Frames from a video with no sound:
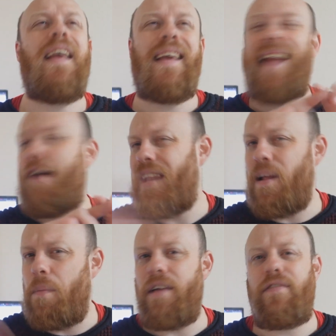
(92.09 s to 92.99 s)
you can have a
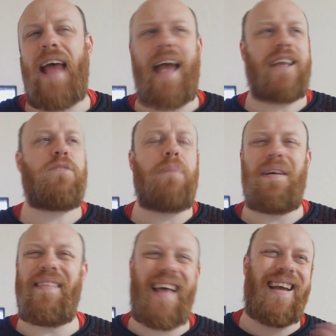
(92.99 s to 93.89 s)
little bit of text,
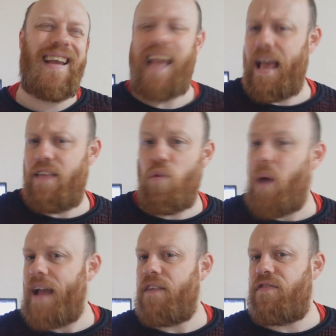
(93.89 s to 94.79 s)
but that can get in the
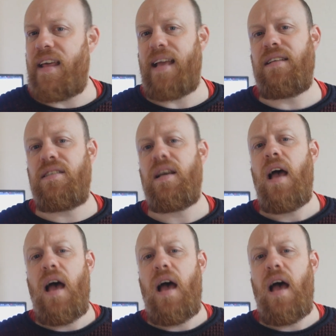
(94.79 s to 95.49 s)
way of things.